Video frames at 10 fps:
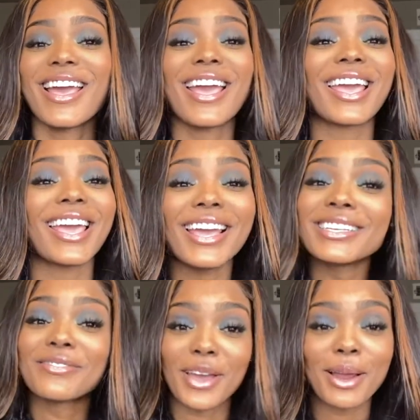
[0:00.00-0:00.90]
he's
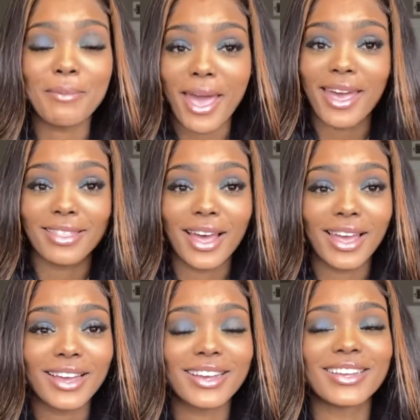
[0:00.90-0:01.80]
very bad.
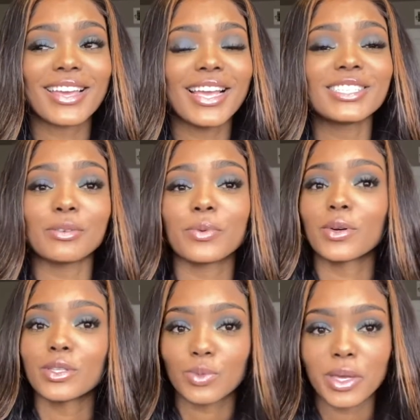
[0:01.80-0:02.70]
Like he's the real
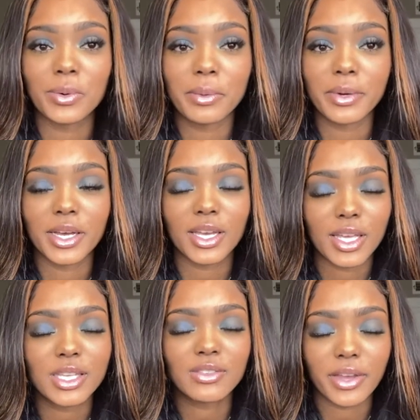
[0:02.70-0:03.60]
sweet one, but
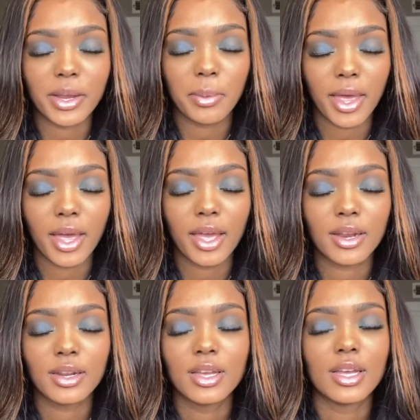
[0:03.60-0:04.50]
he's very bad.
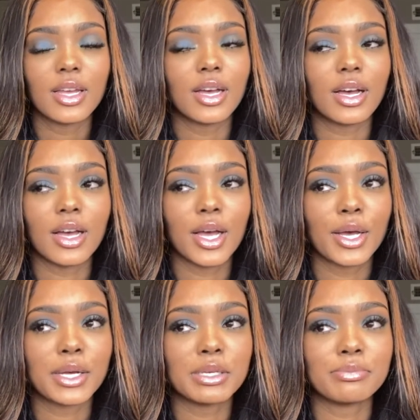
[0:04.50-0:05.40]

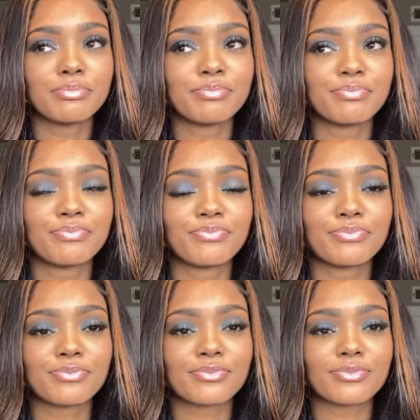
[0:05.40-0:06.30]
Um
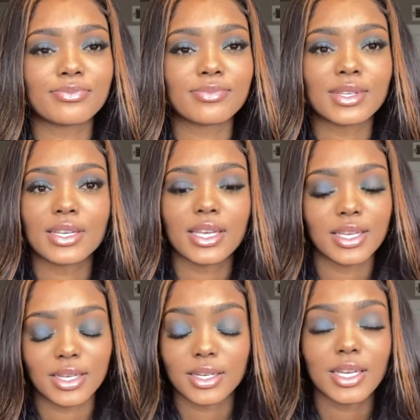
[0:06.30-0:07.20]

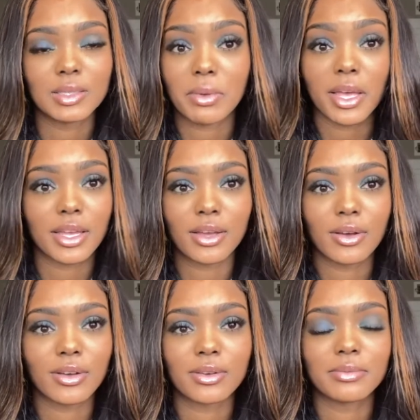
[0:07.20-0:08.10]
yeah, he's bad,
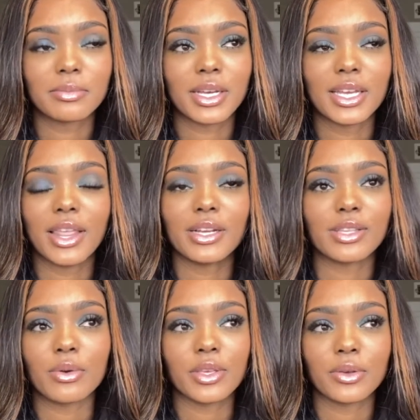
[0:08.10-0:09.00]
y'all. But he, they're
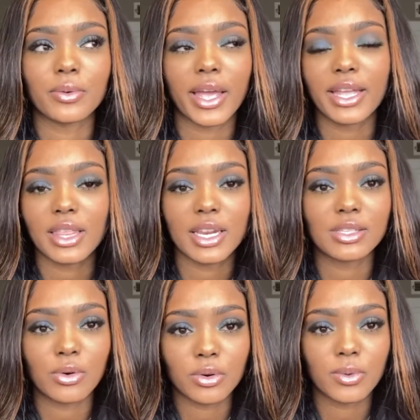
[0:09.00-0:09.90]
so cute. Anthony's
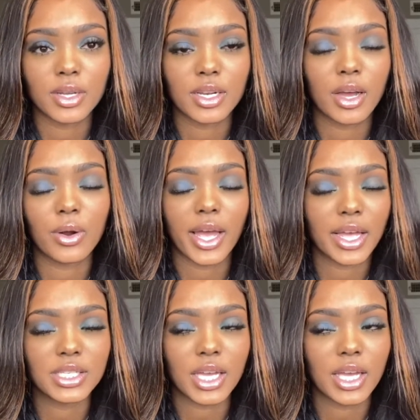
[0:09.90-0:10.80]
the older one, or
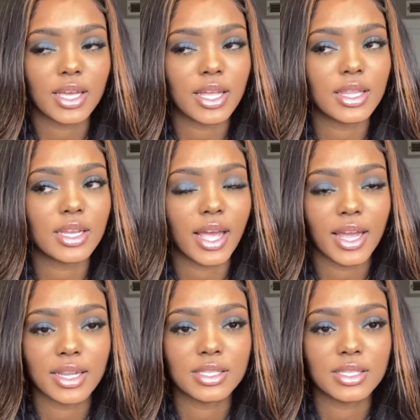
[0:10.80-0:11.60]
AJ, and then Aiden's